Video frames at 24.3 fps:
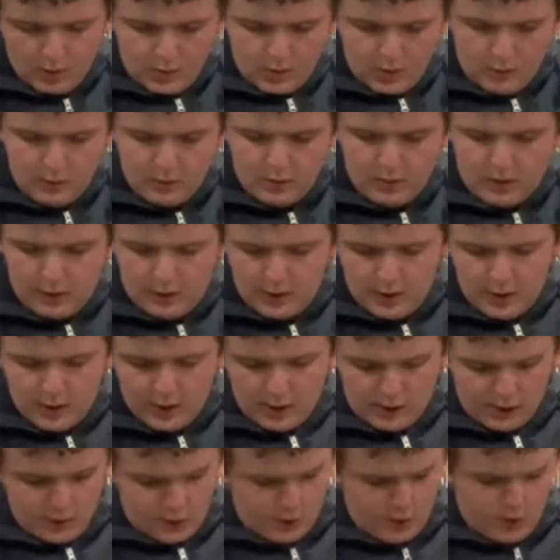Some
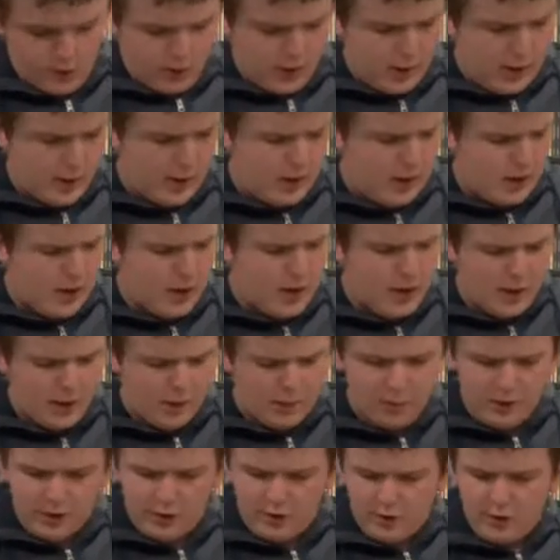iconic
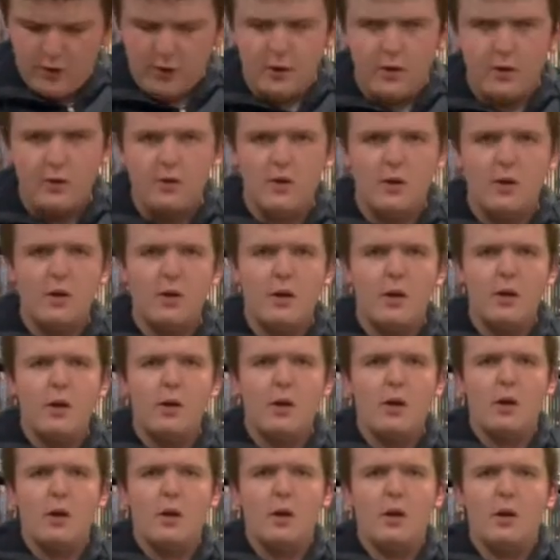pictures
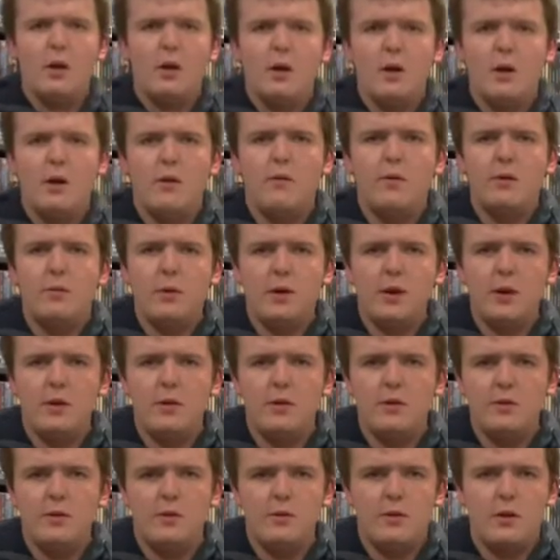of the
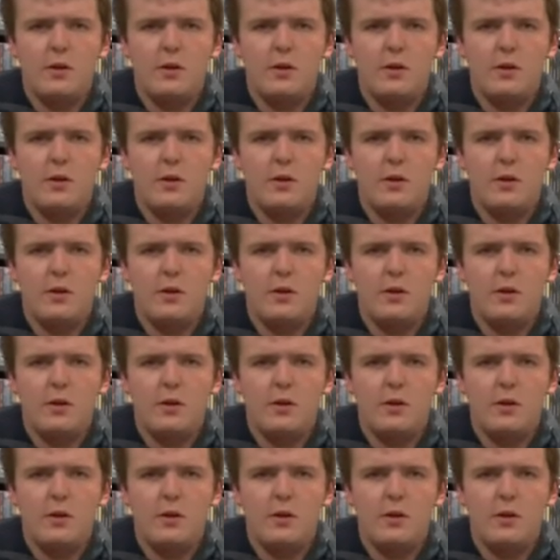Beatles